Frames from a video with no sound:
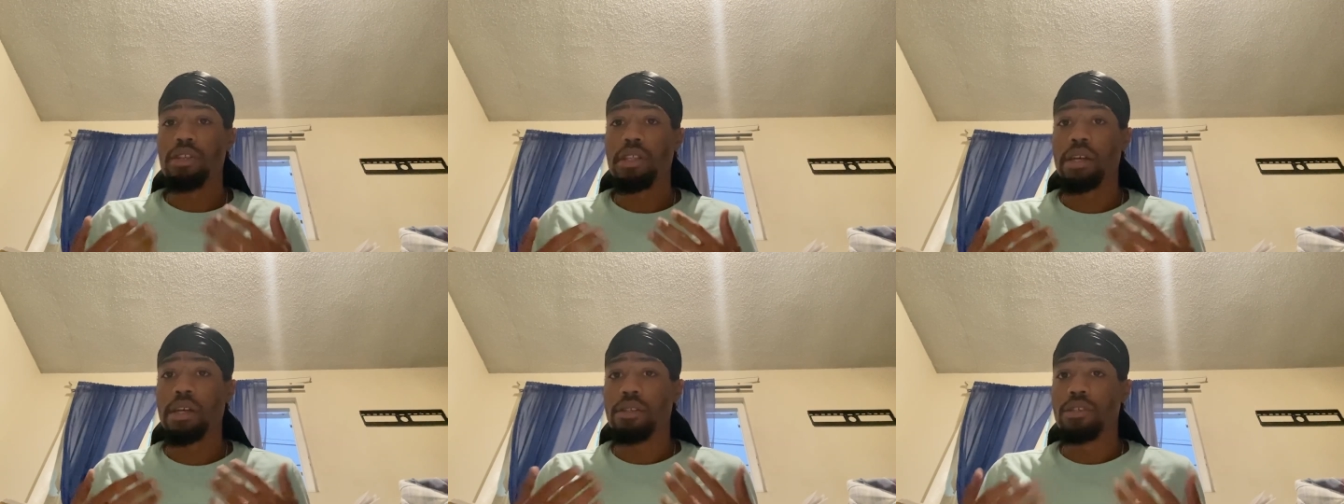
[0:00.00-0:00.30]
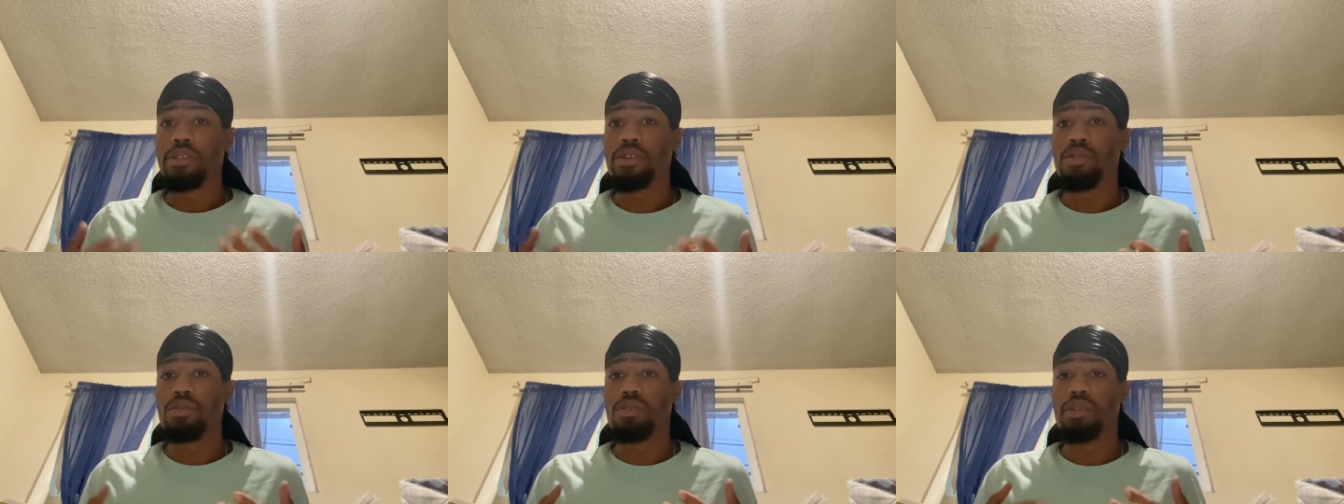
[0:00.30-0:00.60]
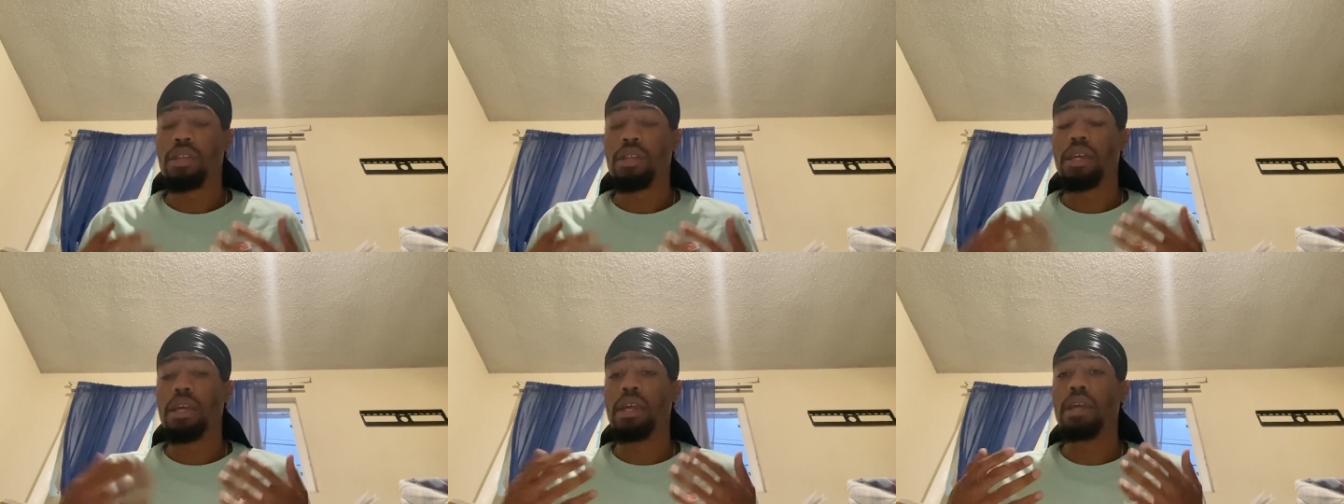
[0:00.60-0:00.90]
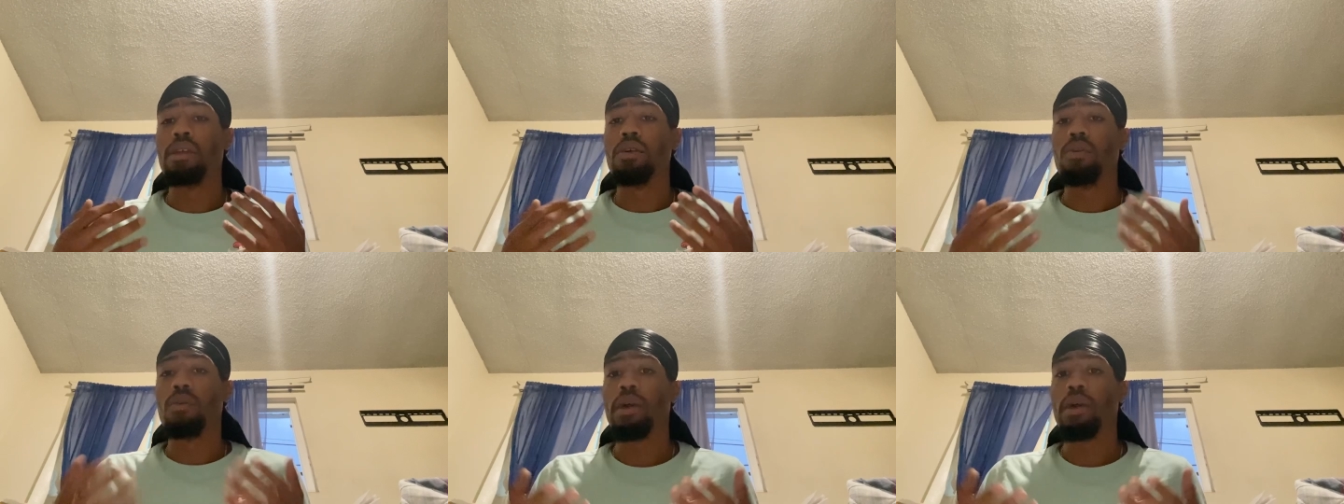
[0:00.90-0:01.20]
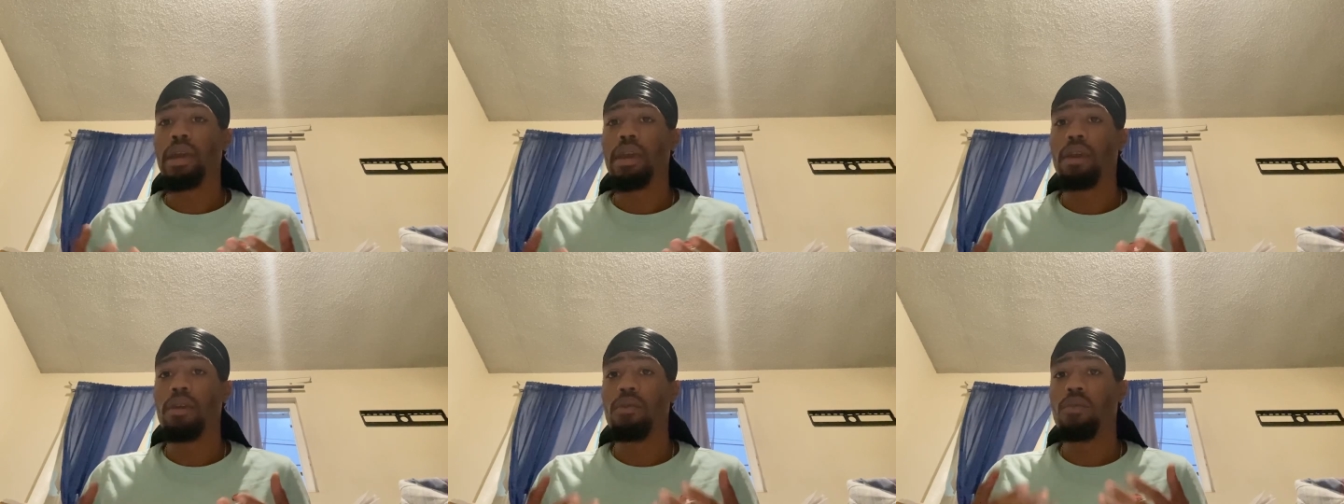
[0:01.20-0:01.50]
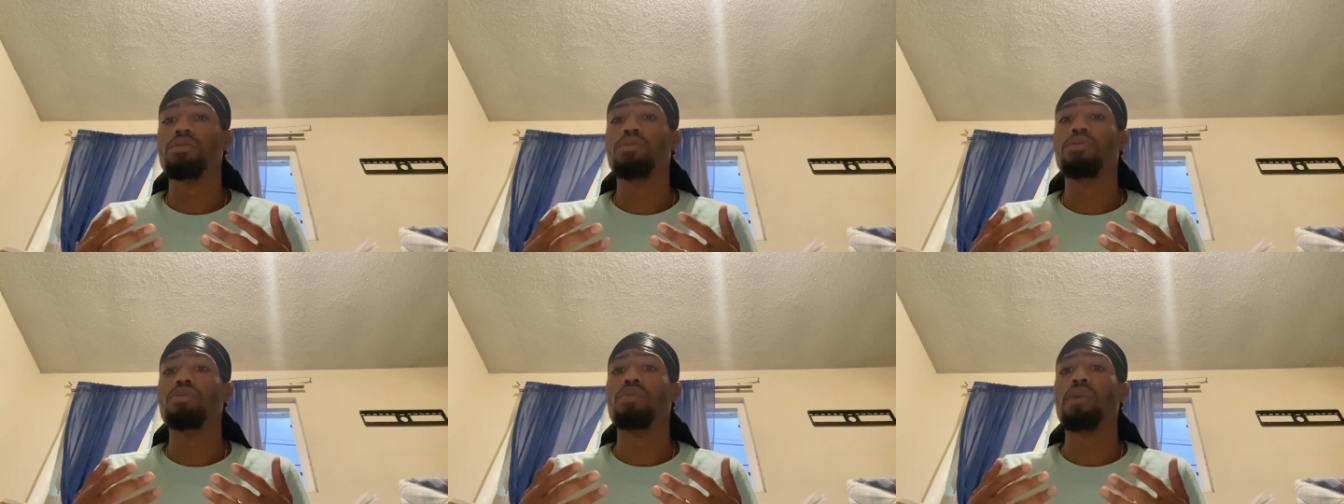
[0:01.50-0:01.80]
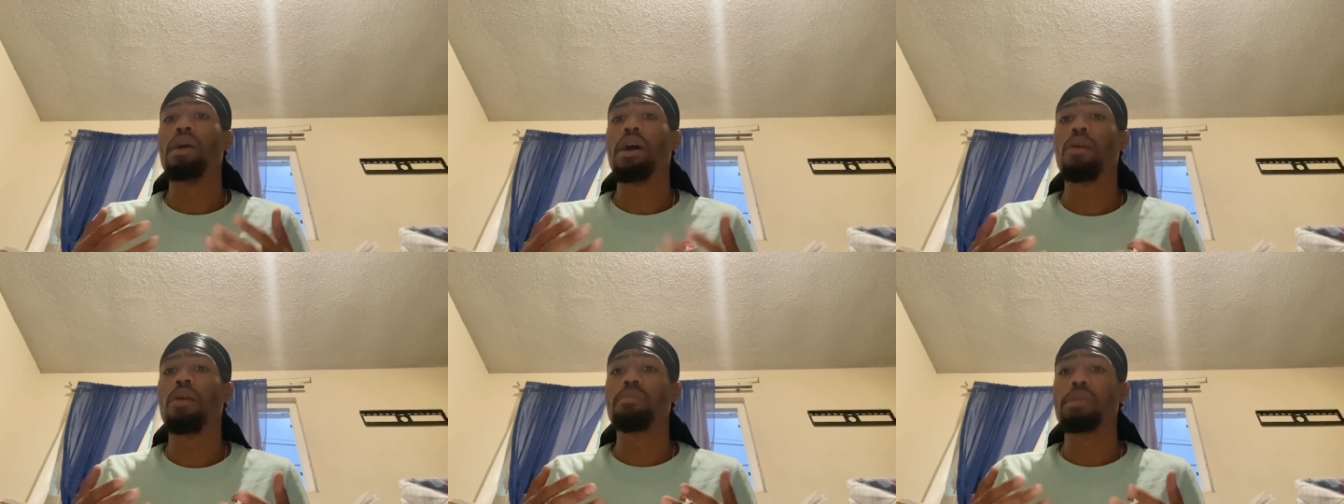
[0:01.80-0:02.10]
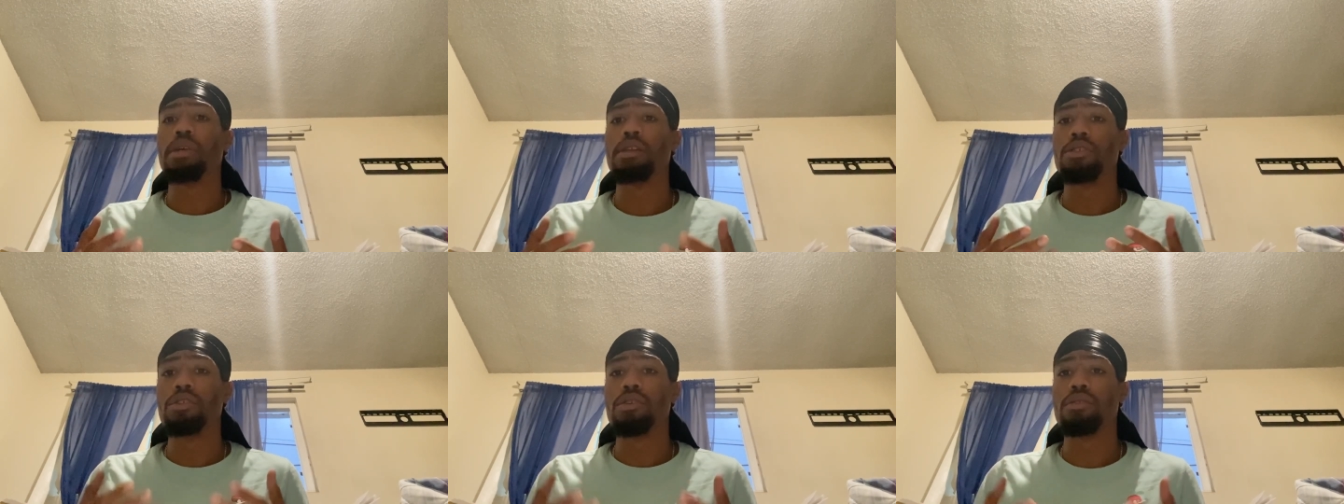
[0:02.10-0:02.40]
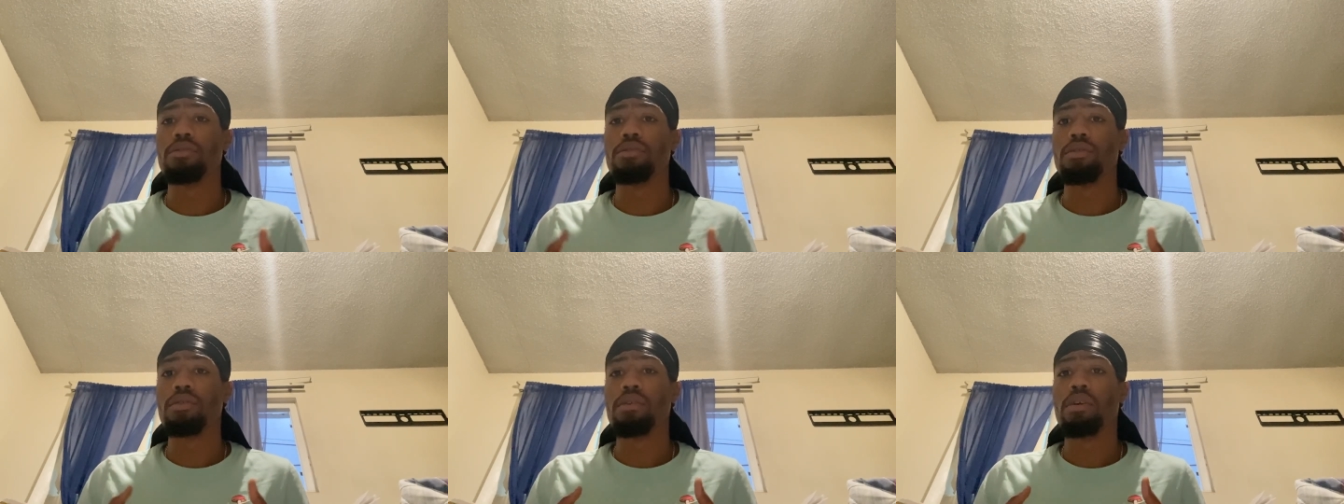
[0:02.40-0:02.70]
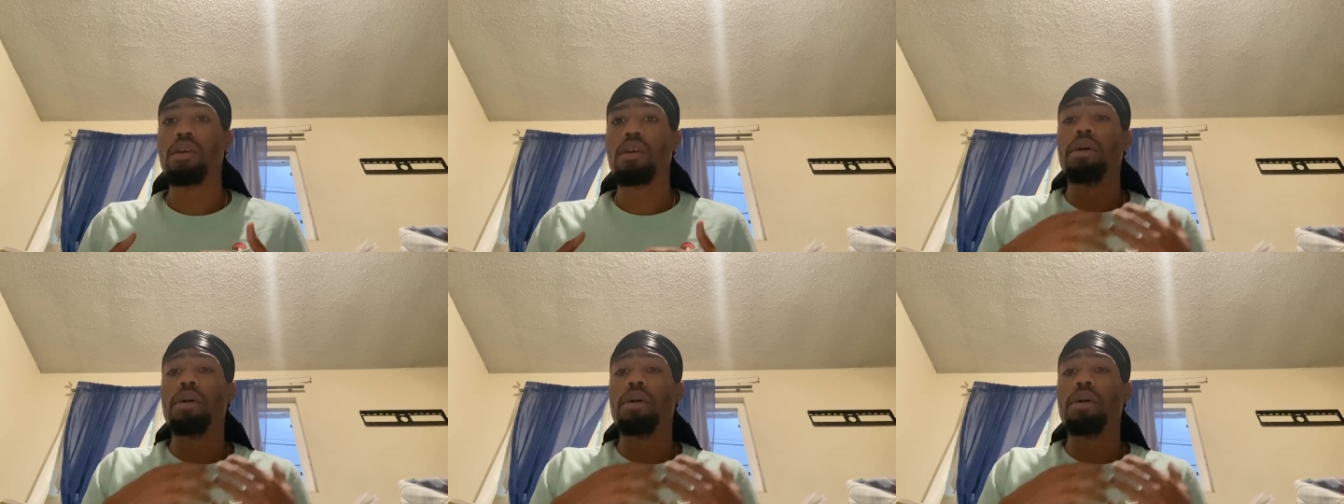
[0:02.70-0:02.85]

their children in a way to help their children.